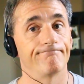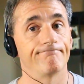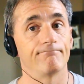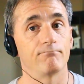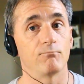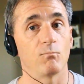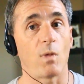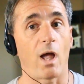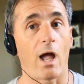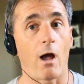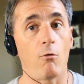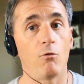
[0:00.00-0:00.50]

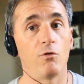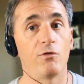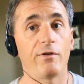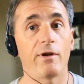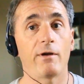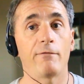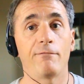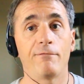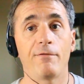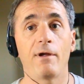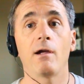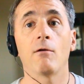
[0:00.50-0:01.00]
How is that
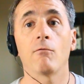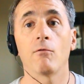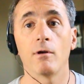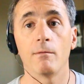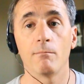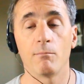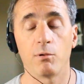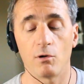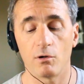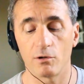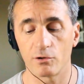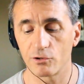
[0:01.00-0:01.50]
fair and
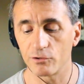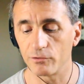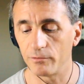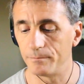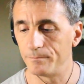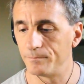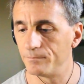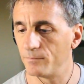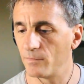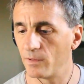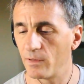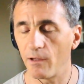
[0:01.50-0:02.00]
impartial?
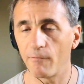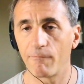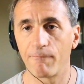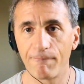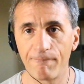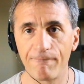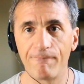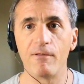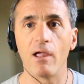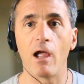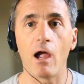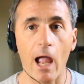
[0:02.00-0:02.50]

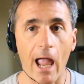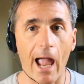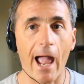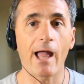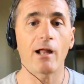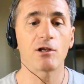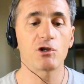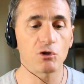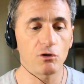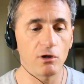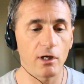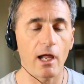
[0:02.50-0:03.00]
They're
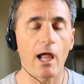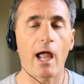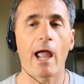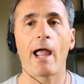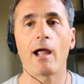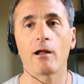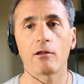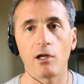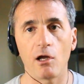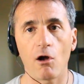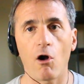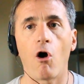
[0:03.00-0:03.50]
actually
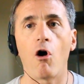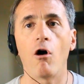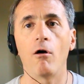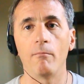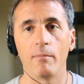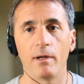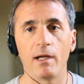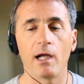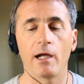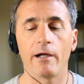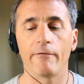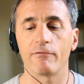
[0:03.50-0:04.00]
acting on
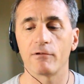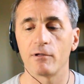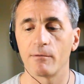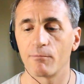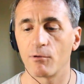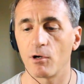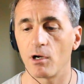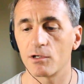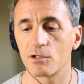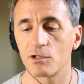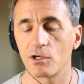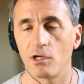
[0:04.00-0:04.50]
behalf of the
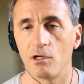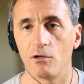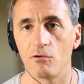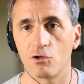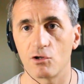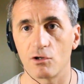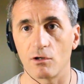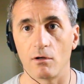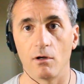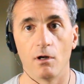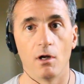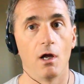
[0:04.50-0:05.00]

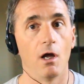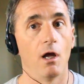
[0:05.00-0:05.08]
prosecution.